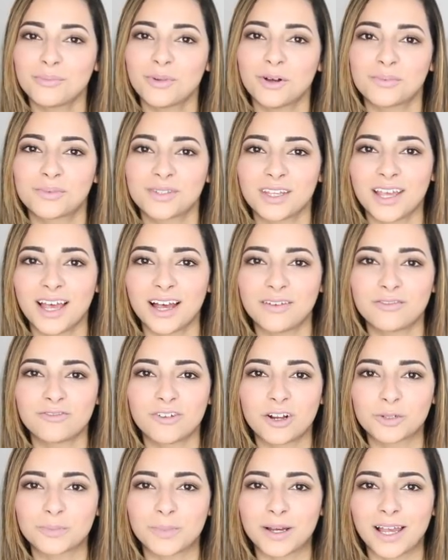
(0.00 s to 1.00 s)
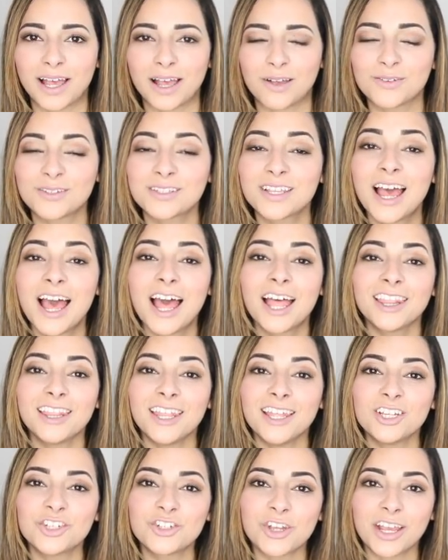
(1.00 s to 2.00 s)
and bobs I have around my house,
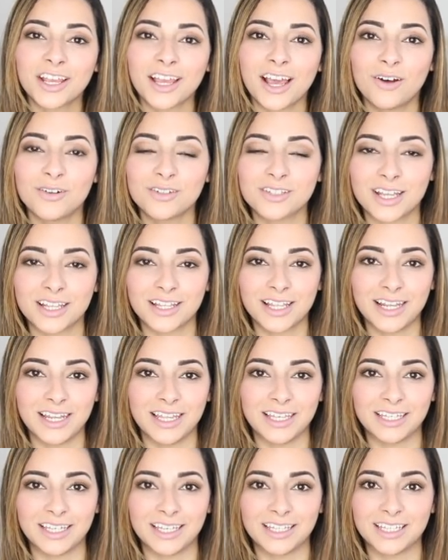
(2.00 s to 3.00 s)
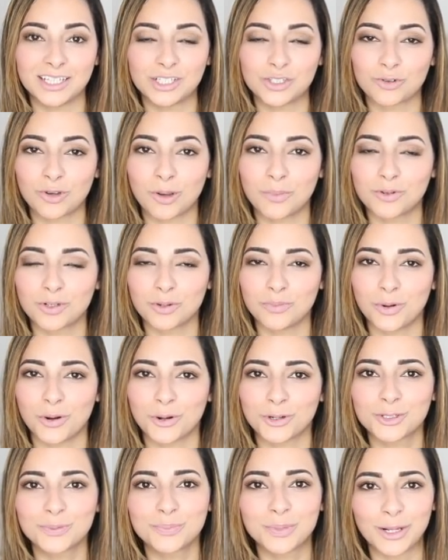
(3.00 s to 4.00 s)
then check out the link in the description
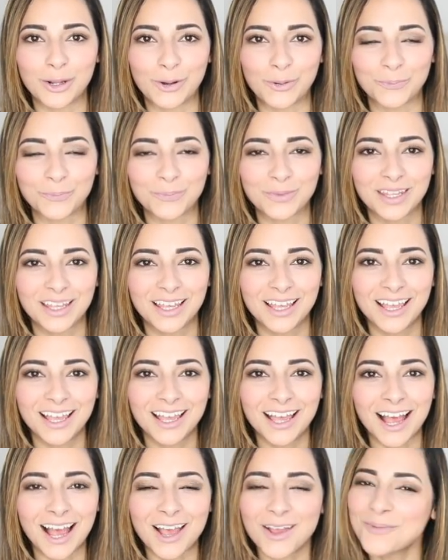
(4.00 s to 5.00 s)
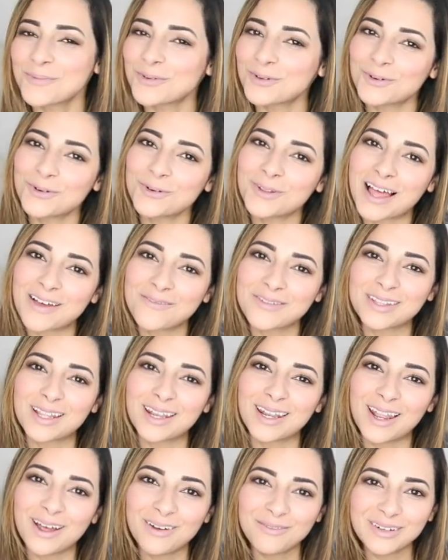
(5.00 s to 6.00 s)
box below. I hope you're all having
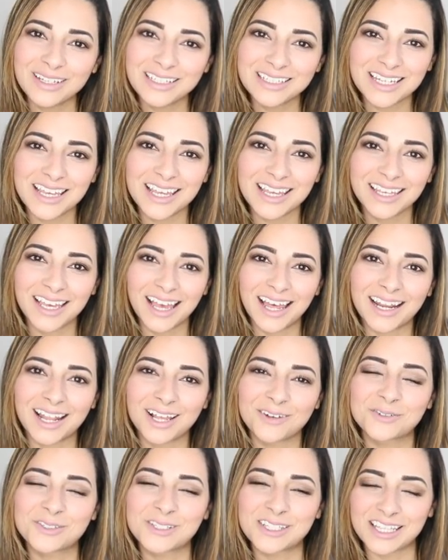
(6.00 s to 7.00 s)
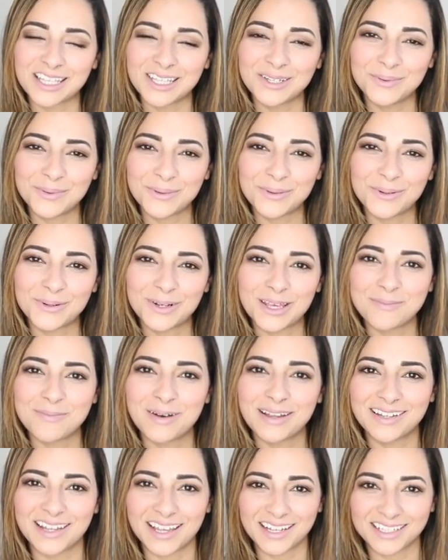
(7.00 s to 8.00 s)
a lovely day, and I will see you all in
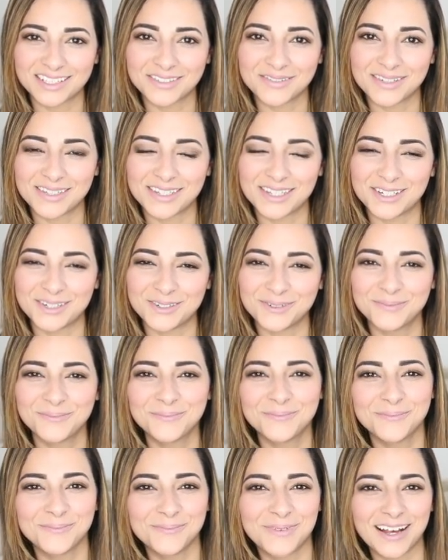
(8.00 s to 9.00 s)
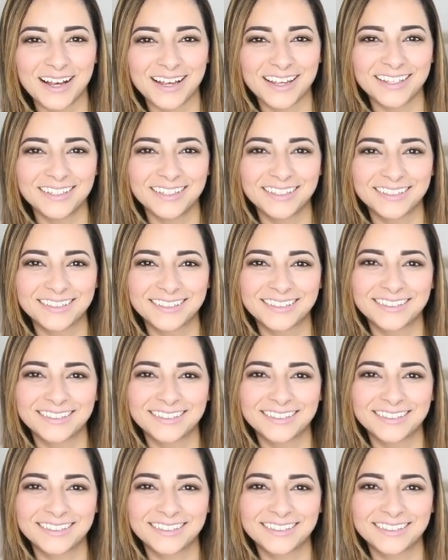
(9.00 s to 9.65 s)
my next video. Bye!